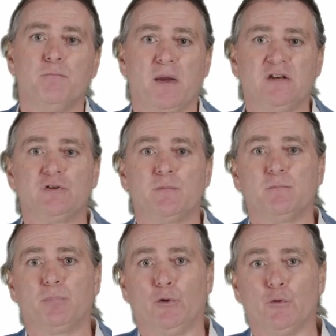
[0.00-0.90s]

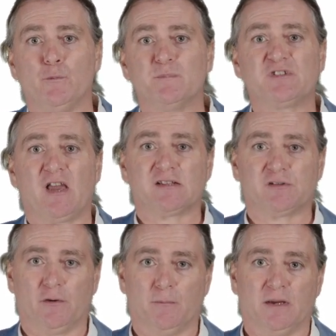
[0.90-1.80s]
Benjamin Bloom's
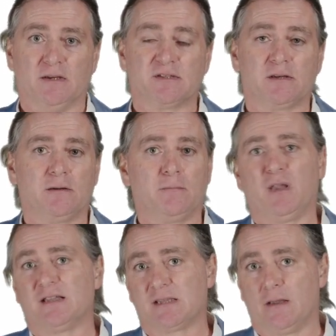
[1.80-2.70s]
taxonomies,
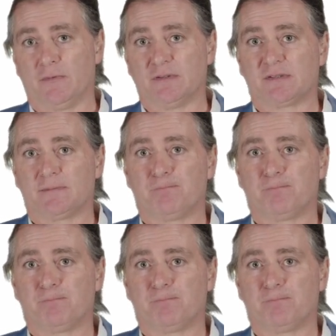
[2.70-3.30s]
plus others.